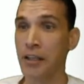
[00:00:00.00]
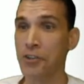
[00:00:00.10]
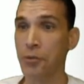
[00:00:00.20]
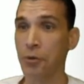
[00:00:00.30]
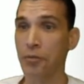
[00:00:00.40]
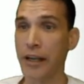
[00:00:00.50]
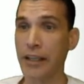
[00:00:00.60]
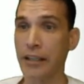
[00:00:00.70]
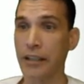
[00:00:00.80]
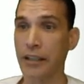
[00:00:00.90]
So we'll right
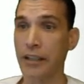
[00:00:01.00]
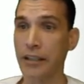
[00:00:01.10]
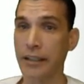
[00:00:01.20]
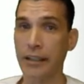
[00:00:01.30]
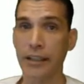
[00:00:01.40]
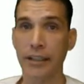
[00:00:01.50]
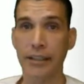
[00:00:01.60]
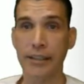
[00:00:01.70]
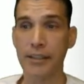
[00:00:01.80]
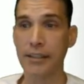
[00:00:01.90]
click on the uh,
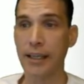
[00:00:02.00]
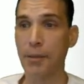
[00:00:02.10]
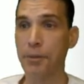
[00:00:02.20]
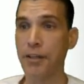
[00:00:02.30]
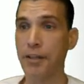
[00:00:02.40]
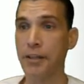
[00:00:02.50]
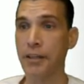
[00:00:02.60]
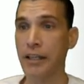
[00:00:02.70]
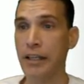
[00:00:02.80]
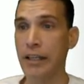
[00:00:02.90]
desktop here,